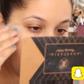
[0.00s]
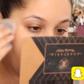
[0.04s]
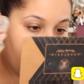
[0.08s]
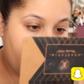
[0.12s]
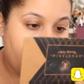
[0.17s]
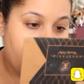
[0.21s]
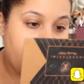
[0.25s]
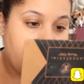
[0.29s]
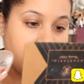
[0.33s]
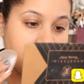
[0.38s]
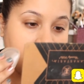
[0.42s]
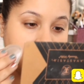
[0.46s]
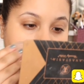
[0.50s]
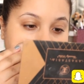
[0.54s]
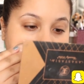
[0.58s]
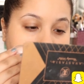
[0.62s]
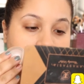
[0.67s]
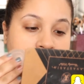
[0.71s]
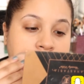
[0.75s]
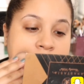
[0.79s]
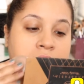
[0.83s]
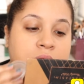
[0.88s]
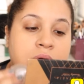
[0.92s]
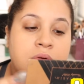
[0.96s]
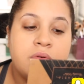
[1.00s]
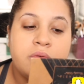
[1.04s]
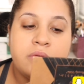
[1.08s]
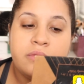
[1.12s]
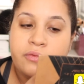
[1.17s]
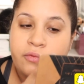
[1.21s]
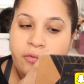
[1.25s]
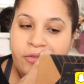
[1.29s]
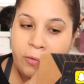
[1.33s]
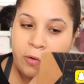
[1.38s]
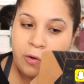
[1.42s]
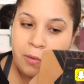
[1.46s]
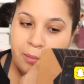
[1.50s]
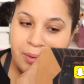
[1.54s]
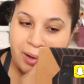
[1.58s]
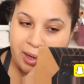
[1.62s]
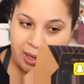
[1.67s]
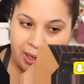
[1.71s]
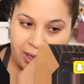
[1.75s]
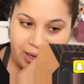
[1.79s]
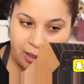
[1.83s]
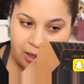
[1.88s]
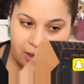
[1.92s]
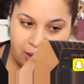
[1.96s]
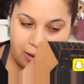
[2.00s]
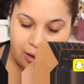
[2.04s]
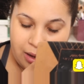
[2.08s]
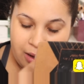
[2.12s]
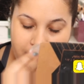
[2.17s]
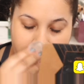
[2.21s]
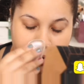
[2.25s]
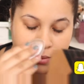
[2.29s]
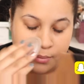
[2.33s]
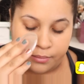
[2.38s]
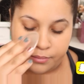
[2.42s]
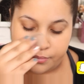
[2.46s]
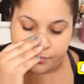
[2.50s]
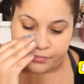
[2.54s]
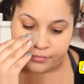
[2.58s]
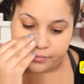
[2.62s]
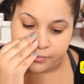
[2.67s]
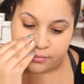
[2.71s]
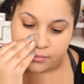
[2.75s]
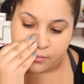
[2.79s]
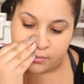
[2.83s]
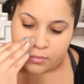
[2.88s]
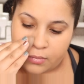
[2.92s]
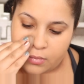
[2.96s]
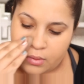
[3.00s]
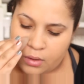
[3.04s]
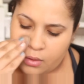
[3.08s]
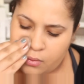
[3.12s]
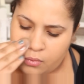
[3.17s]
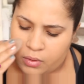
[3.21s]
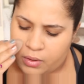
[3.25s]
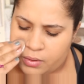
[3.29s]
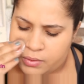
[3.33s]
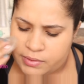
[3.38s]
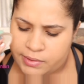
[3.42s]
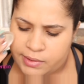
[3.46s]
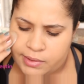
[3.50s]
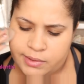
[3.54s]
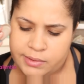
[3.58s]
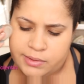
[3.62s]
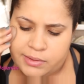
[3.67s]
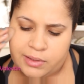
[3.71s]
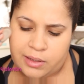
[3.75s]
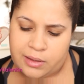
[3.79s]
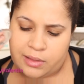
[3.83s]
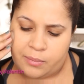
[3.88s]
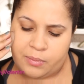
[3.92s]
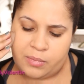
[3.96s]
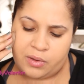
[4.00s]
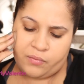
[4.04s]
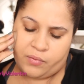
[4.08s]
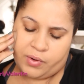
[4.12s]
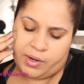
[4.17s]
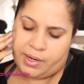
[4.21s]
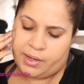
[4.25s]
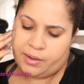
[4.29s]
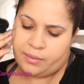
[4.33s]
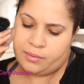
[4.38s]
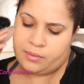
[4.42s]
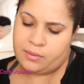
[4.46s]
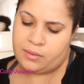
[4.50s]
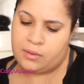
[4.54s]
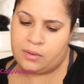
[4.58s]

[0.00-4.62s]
and for my, what else did it say? Let me read it.